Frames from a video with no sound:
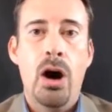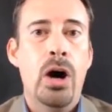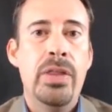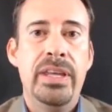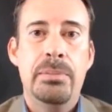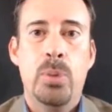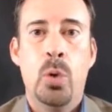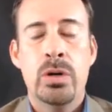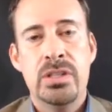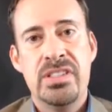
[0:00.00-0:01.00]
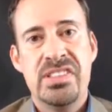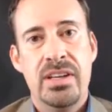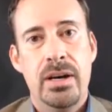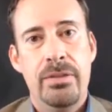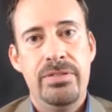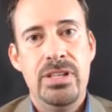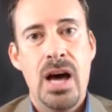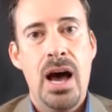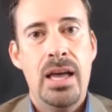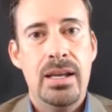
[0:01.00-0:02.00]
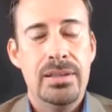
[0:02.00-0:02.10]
on the importance of not